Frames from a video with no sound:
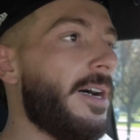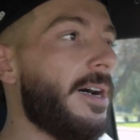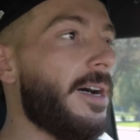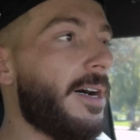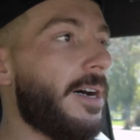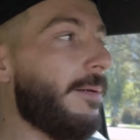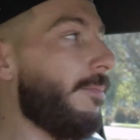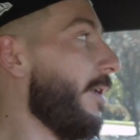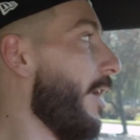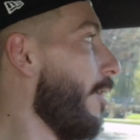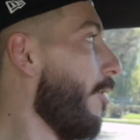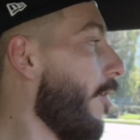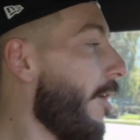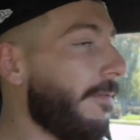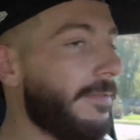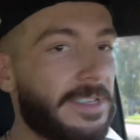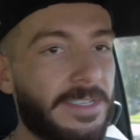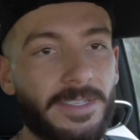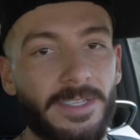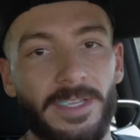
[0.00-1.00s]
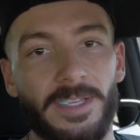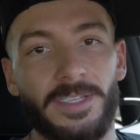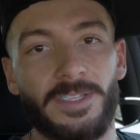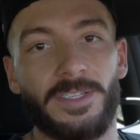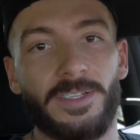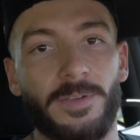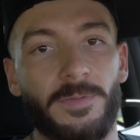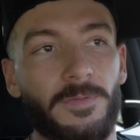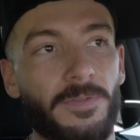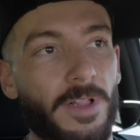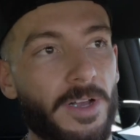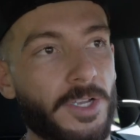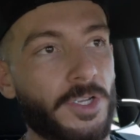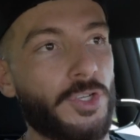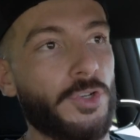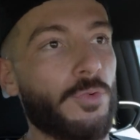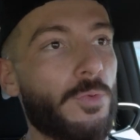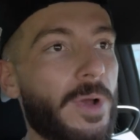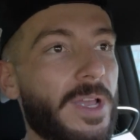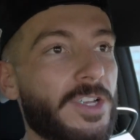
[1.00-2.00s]
Now, obviously, this is a
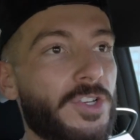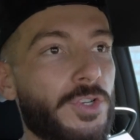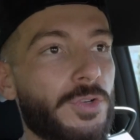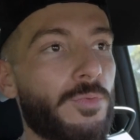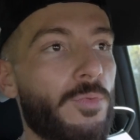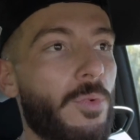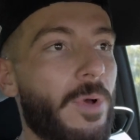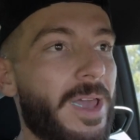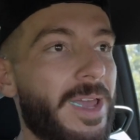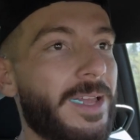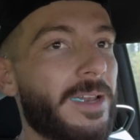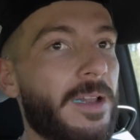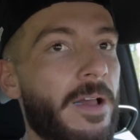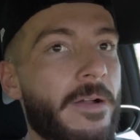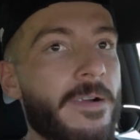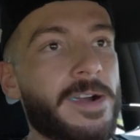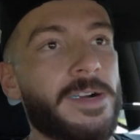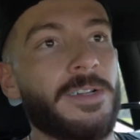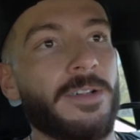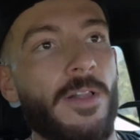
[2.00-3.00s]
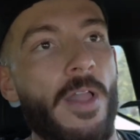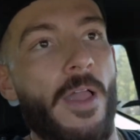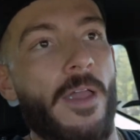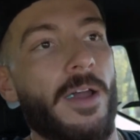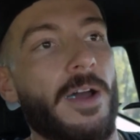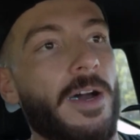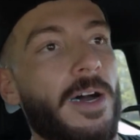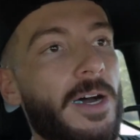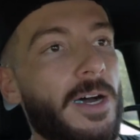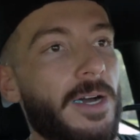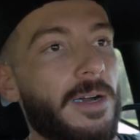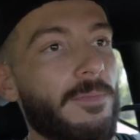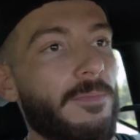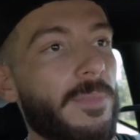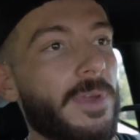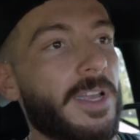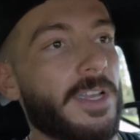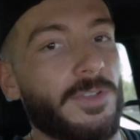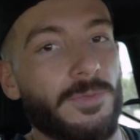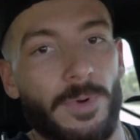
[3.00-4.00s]
fluctuation weight
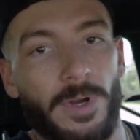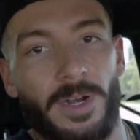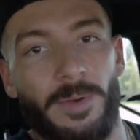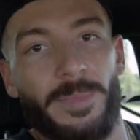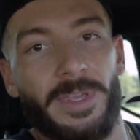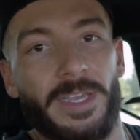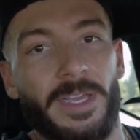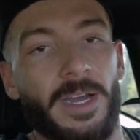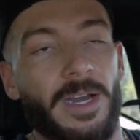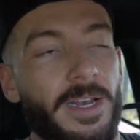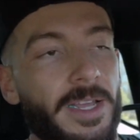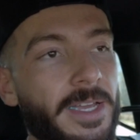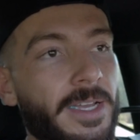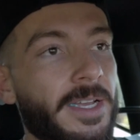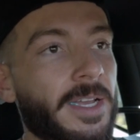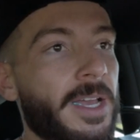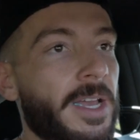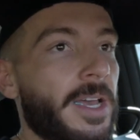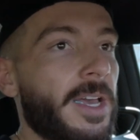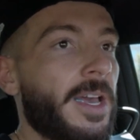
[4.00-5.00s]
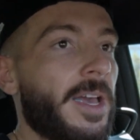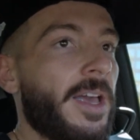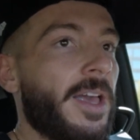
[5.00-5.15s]
because we're going to be cutting,